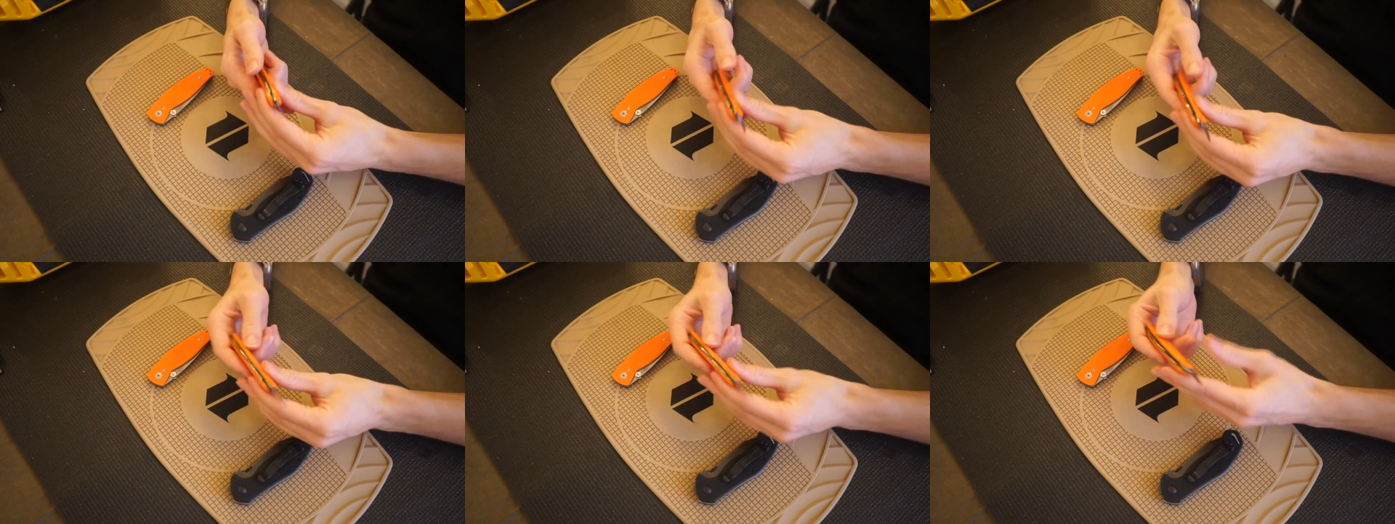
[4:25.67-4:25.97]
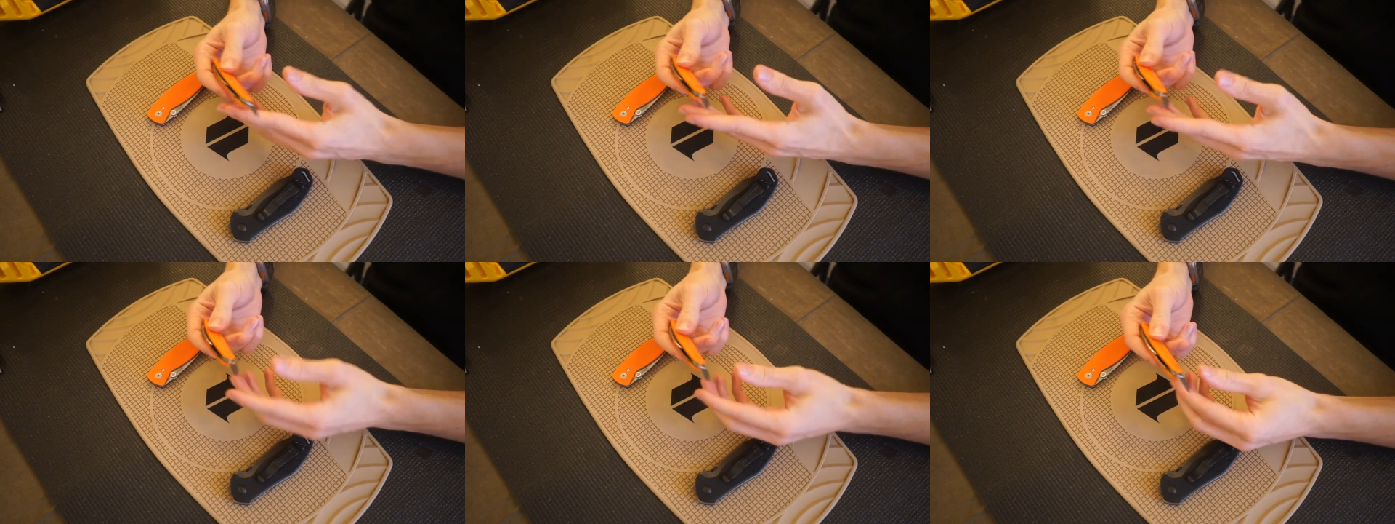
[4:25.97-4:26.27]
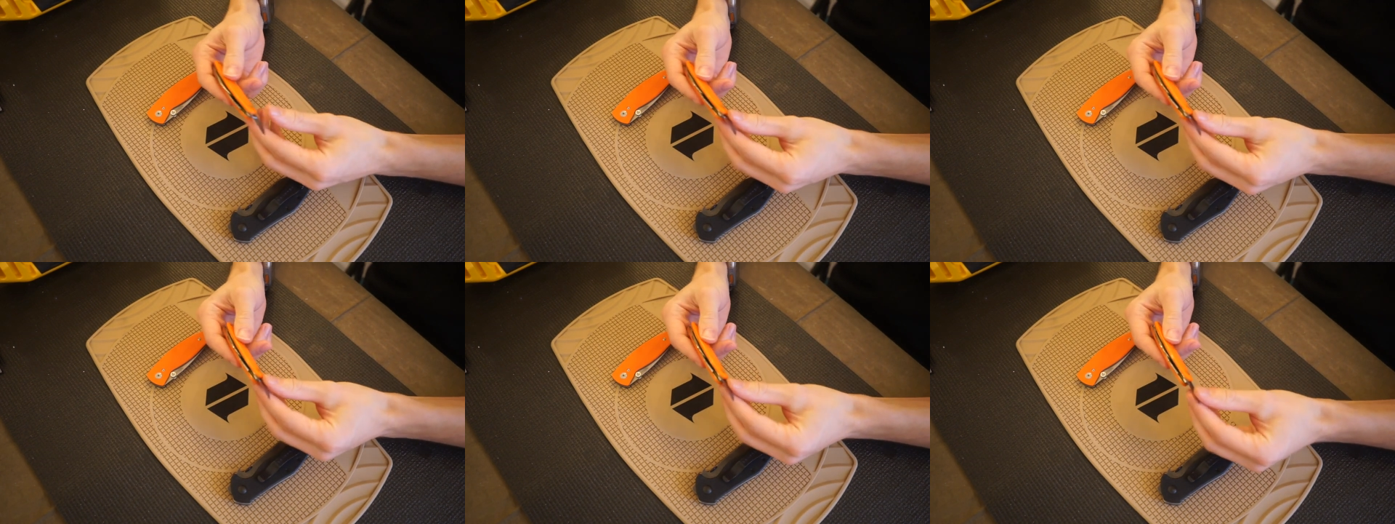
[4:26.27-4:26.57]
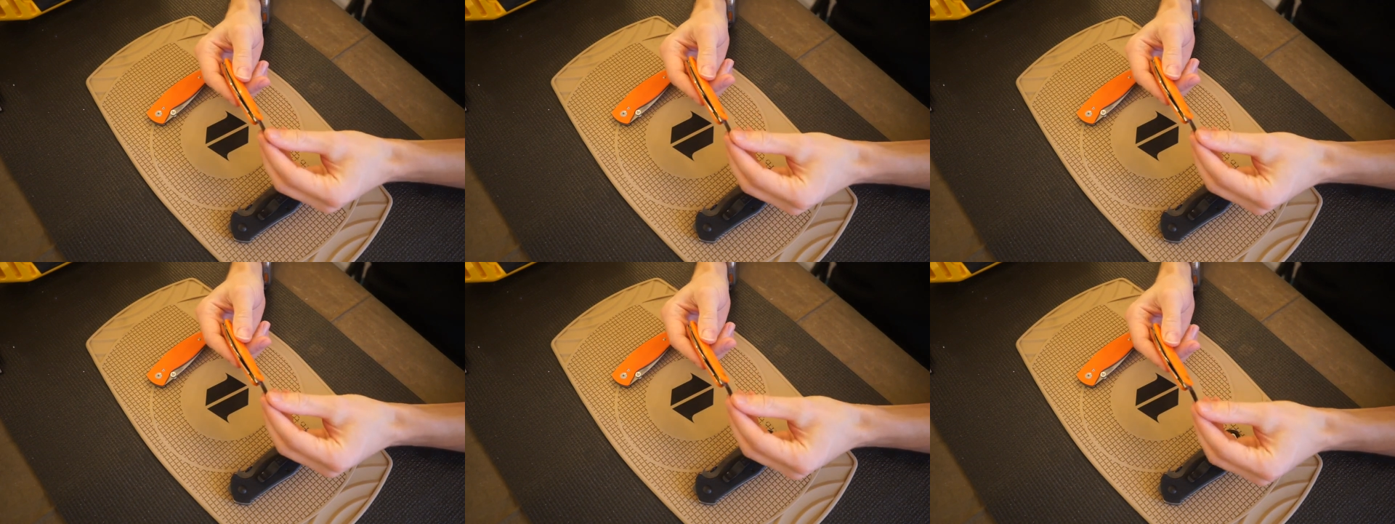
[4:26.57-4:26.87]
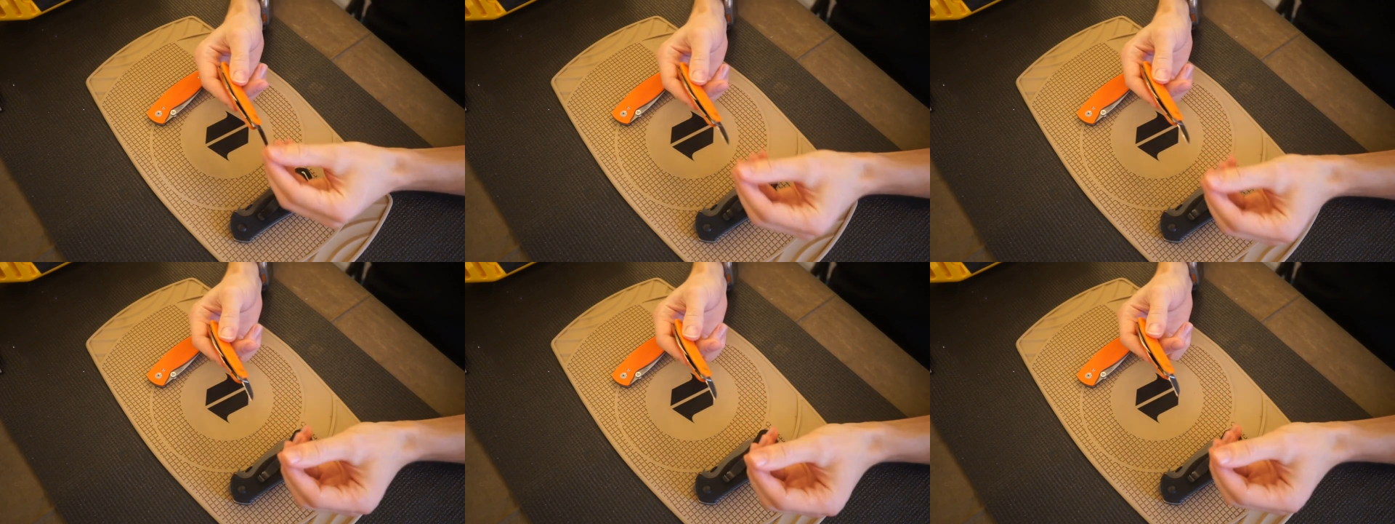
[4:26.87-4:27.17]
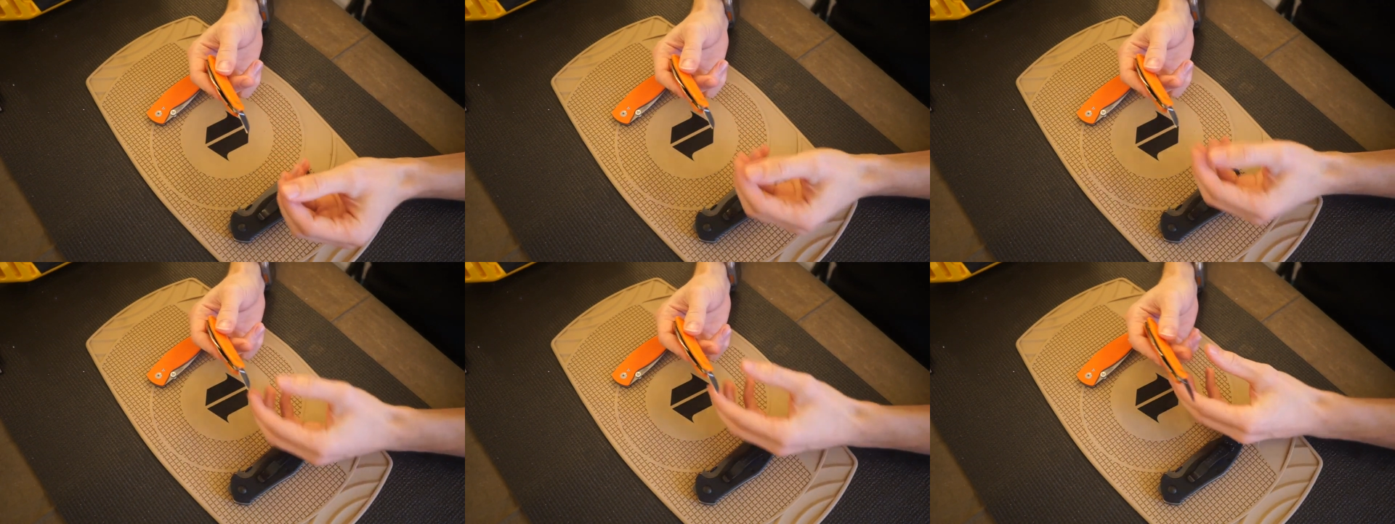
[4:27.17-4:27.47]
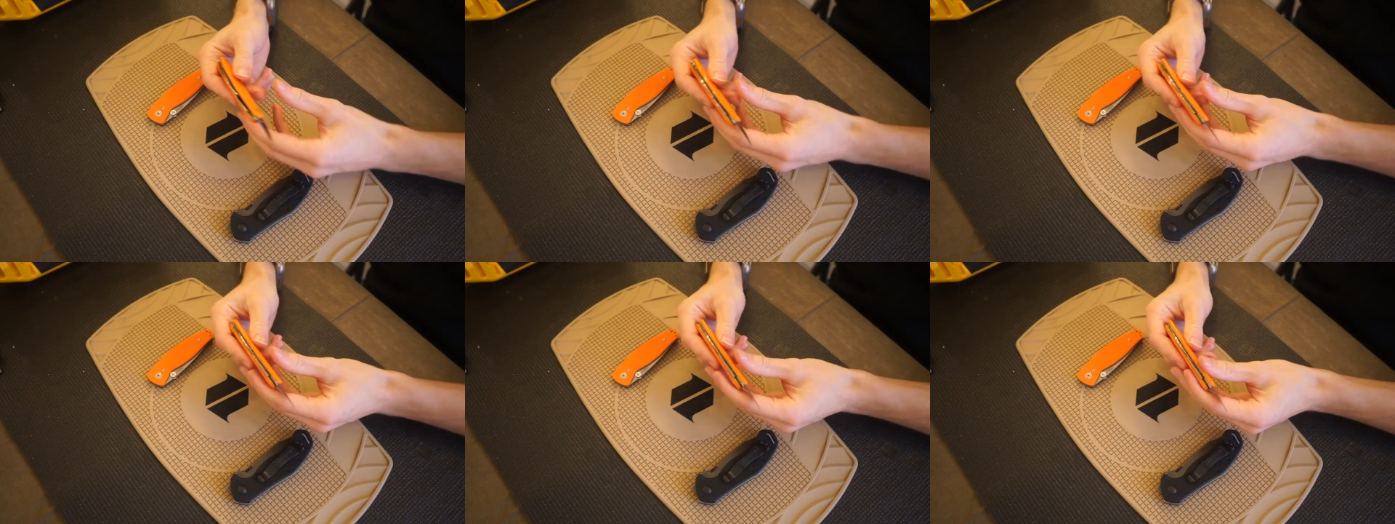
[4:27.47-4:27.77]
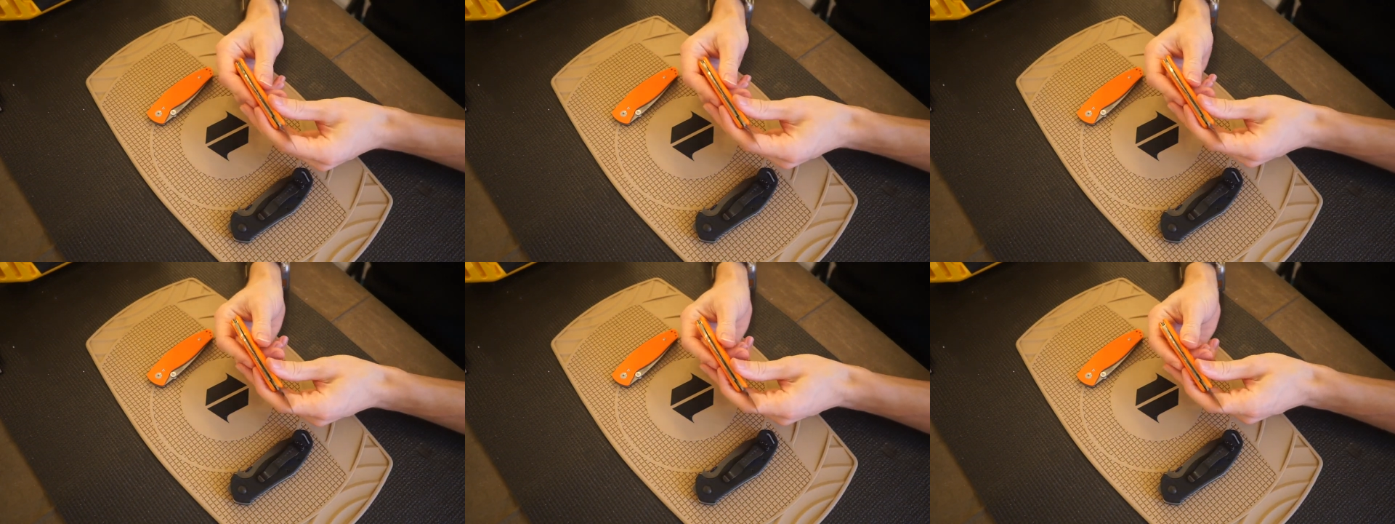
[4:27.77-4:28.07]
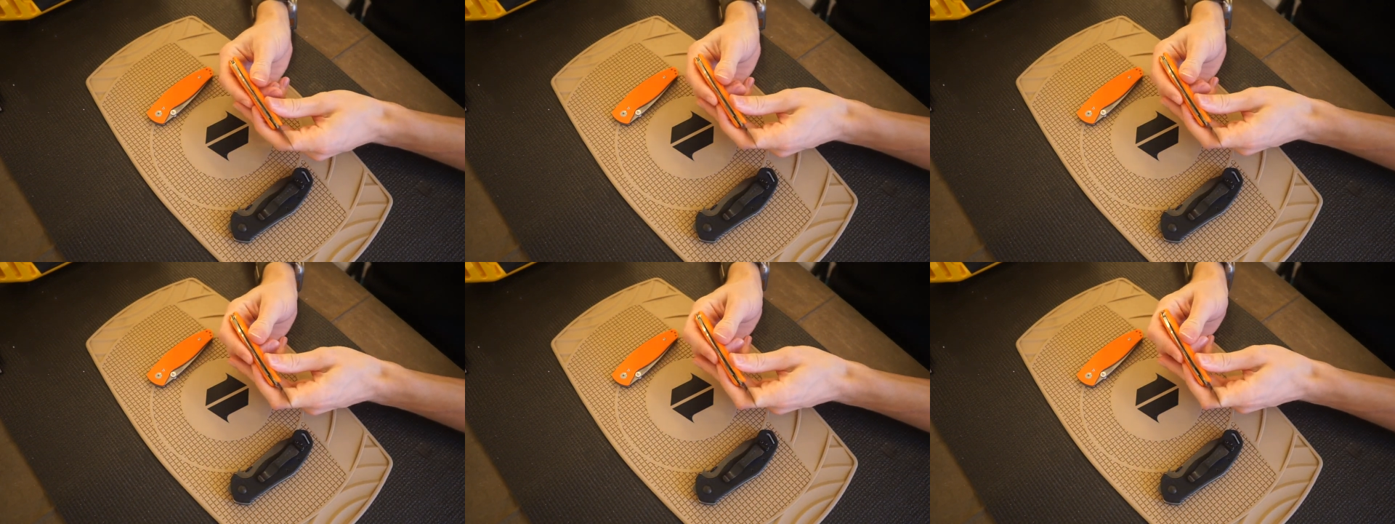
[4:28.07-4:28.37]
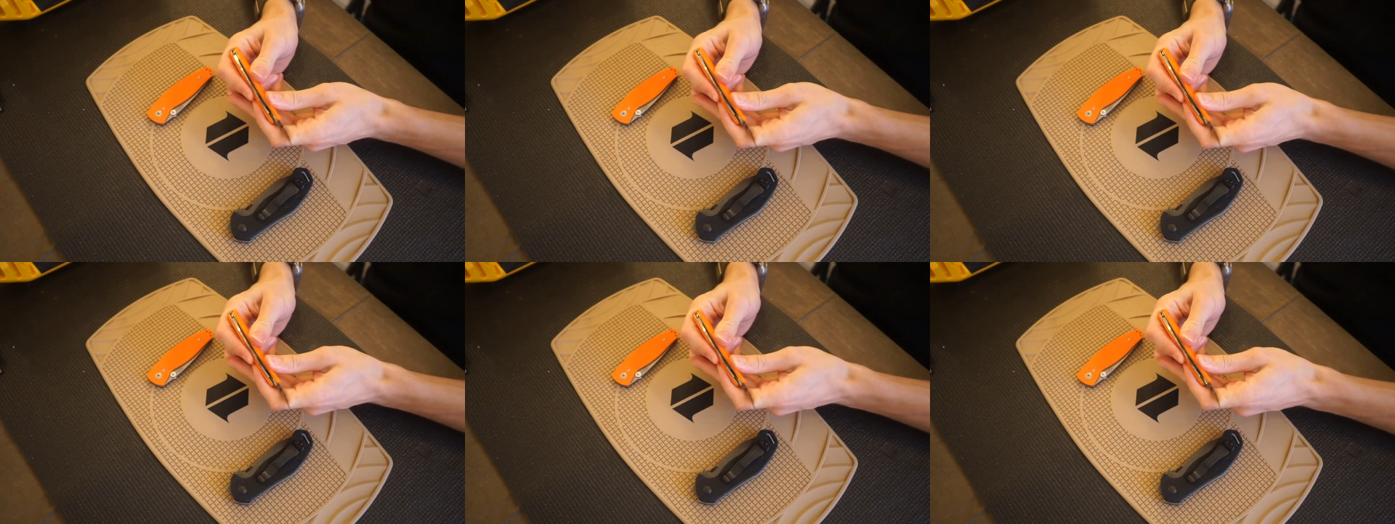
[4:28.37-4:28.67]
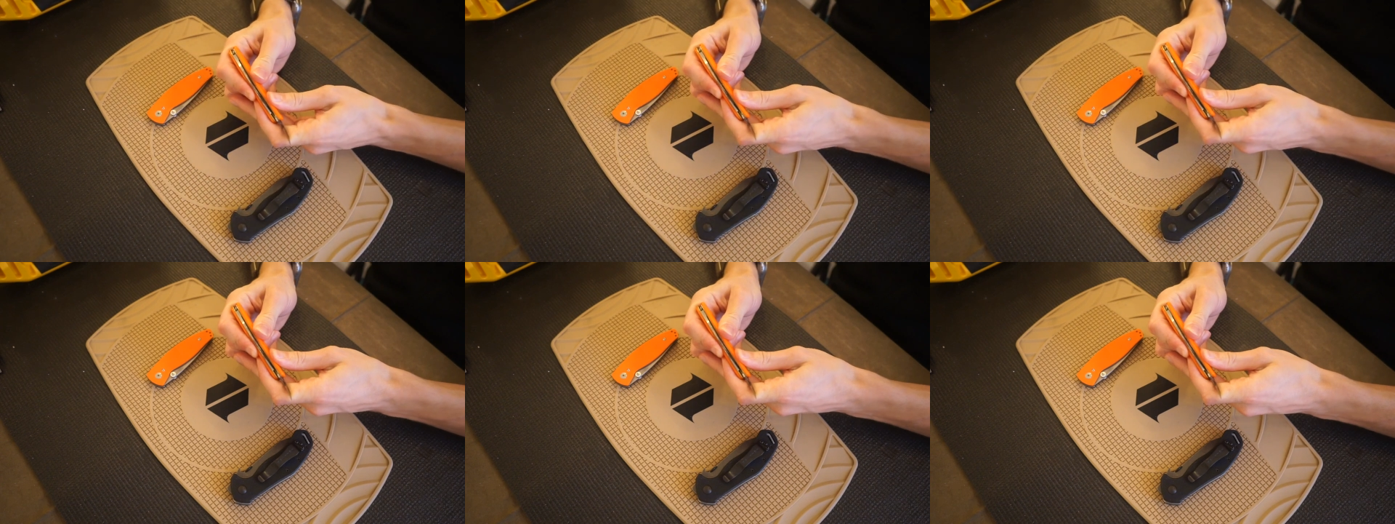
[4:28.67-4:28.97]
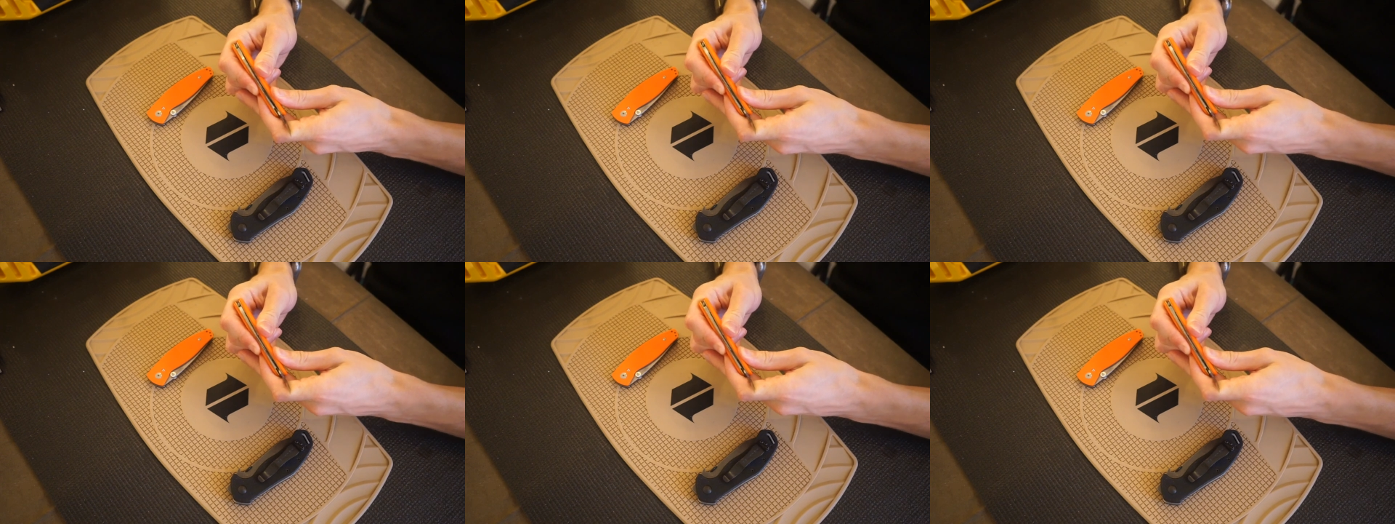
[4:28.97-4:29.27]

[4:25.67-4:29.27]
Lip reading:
Nobody's mouth can be seen.